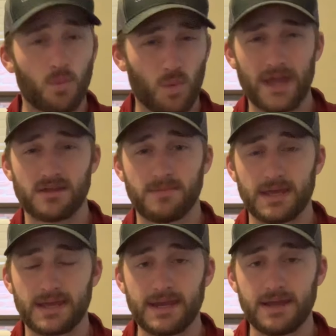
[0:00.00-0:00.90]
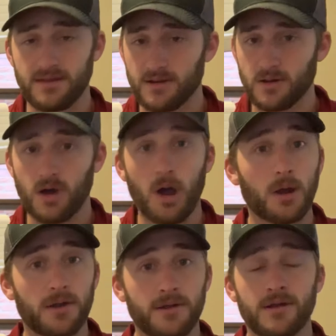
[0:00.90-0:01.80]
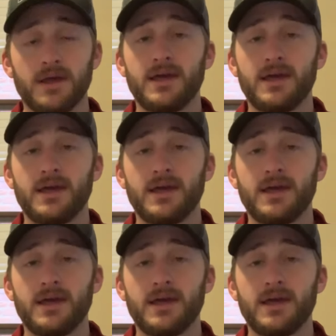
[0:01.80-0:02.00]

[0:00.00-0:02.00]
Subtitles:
ways to make it easier, harder.